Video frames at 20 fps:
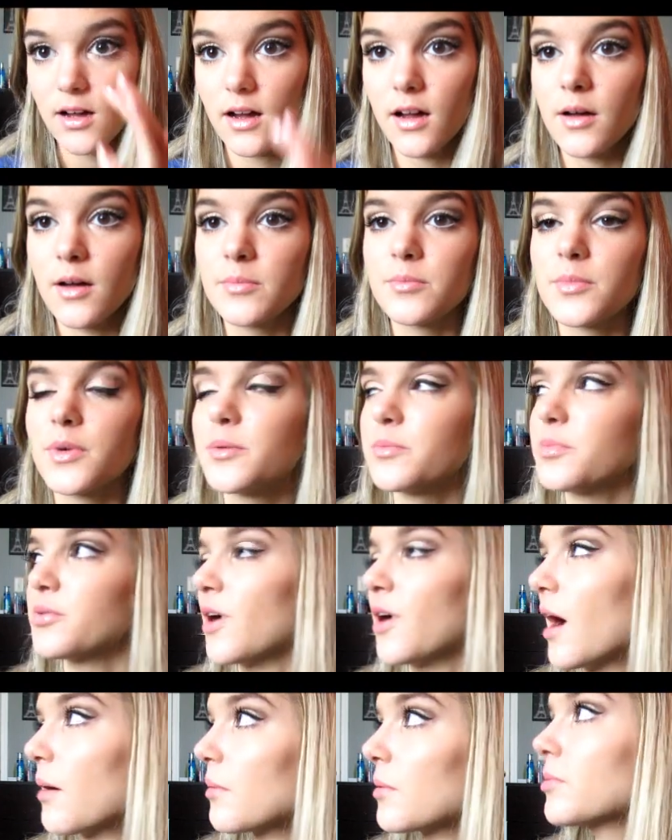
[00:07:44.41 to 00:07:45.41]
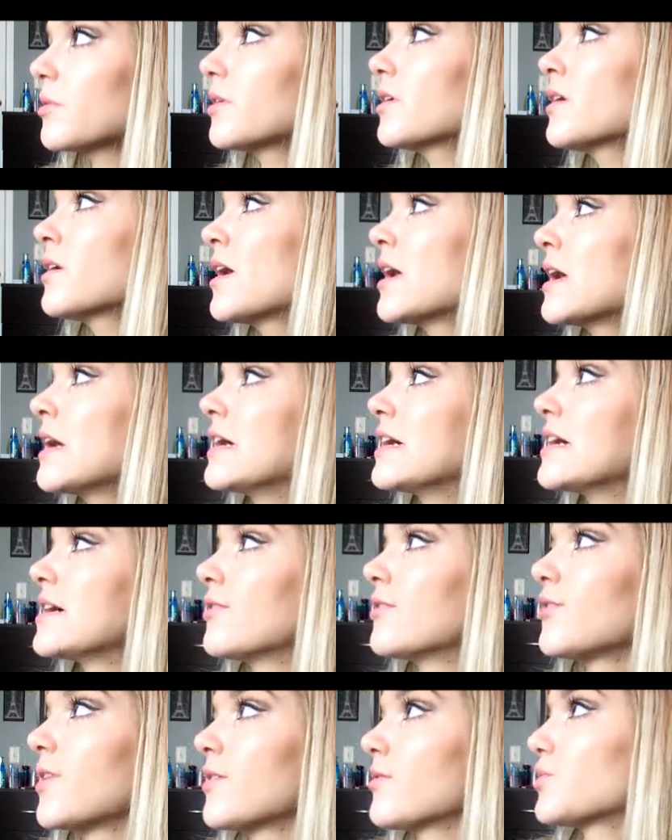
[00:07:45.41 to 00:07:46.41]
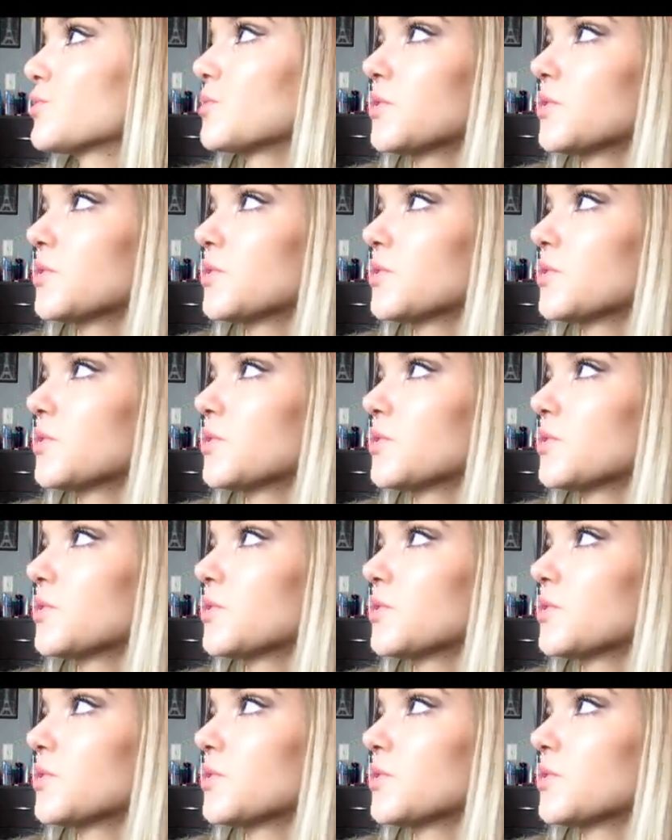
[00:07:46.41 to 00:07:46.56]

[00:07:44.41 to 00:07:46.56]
Um, probably Forever